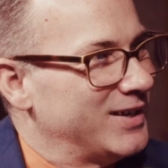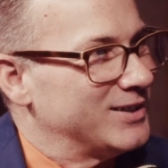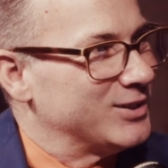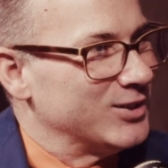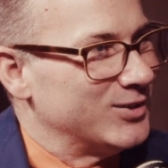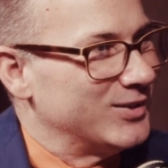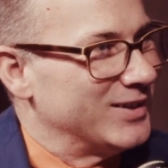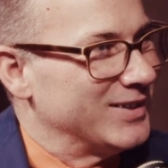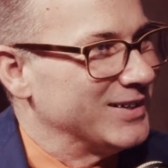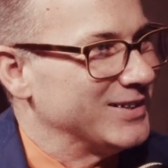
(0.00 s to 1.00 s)

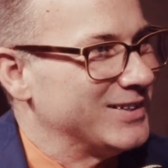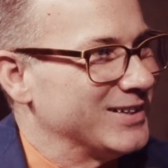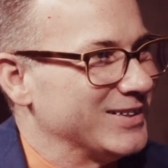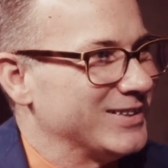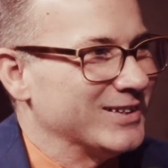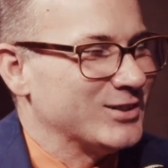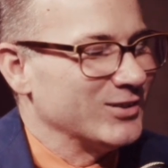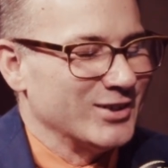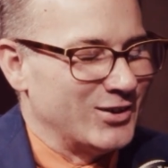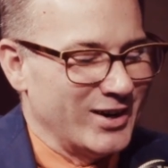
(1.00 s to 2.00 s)
So that's
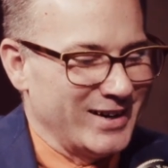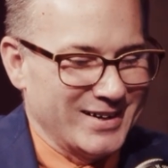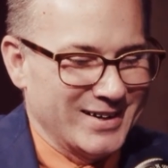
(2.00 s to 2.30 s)
really great.